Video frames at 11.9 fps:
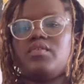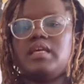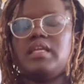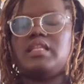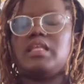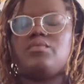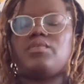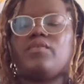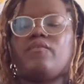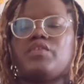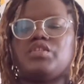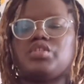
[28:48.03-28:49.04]
anything with
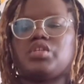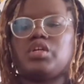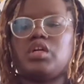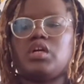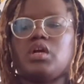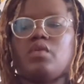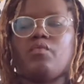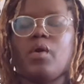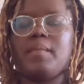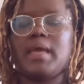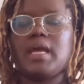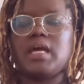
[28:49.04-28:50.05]
adventure,
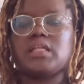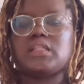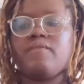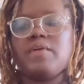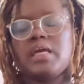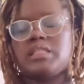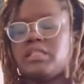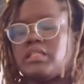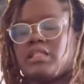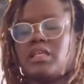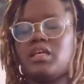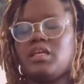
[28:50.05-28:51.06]
romance, fantasy
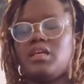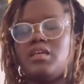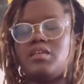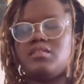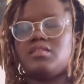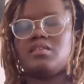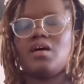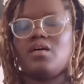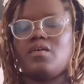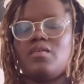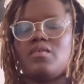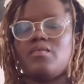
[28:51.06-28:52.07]
fantasy.
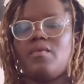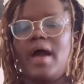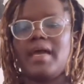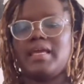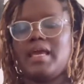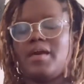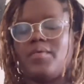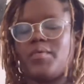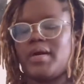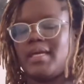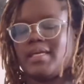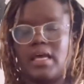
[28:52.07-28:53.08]
So I can't
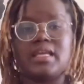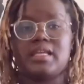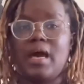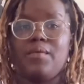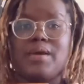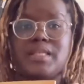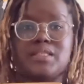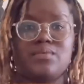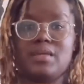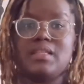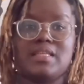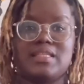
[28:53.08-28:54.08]
wait. I cannot wait to
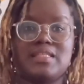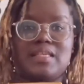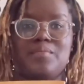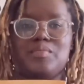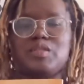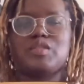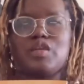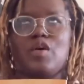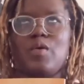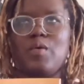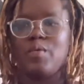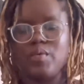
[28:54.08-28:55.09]
read this. I'm
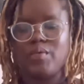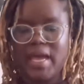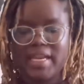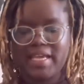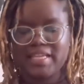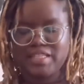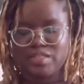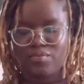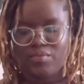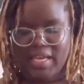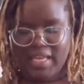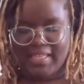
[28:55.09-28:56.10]
so ready to
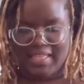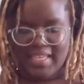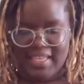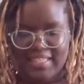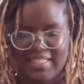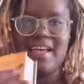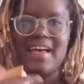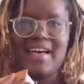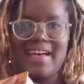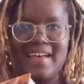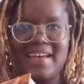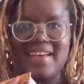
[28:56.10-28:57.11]
read this.
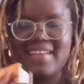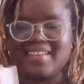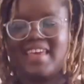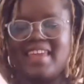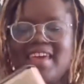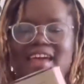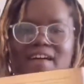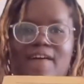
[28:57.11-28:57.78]
Ah, I got